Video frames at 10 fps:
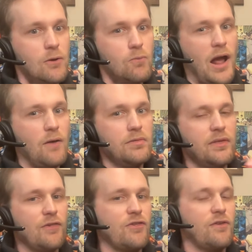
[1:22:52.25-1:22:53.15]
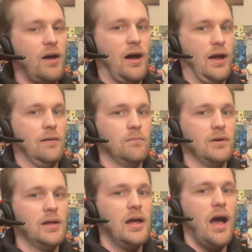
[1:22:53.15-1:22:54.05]
around this time.
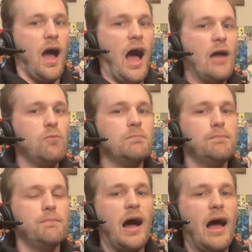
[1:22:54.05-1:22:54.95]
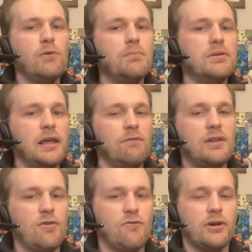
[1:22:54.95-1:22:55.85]
Yeah. I would I would believe
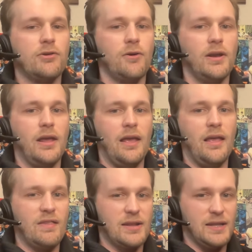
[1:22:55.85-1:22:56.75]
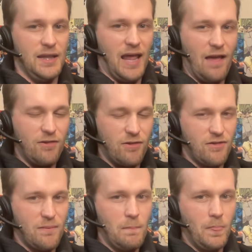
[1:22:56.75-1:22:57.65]
the district attorney is
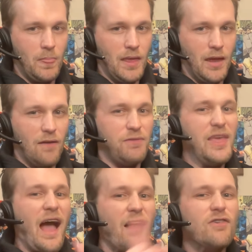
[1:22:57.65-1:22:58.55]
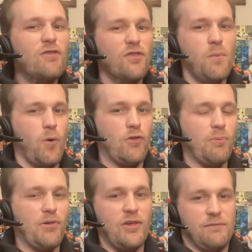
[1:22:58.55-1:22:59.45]
less. The acid's the more
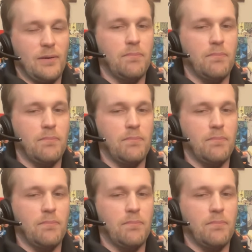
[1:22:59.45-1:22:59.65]
specific